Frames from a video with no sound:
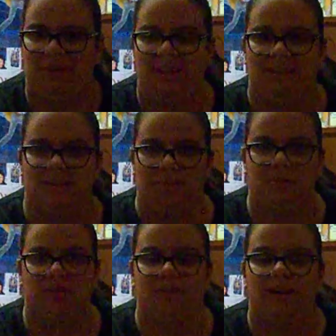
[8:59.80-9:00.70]
by the
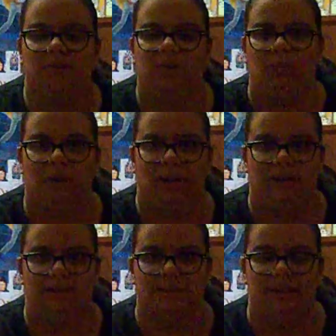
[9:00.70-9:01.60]
subject matter and what I
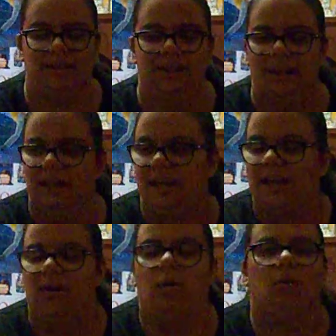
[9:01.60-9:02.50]
had seen.
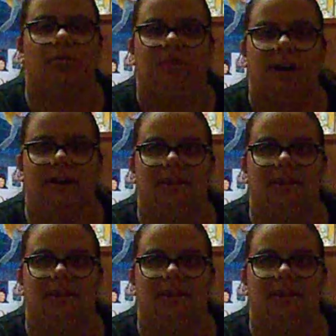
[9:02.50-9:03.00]
Horrified,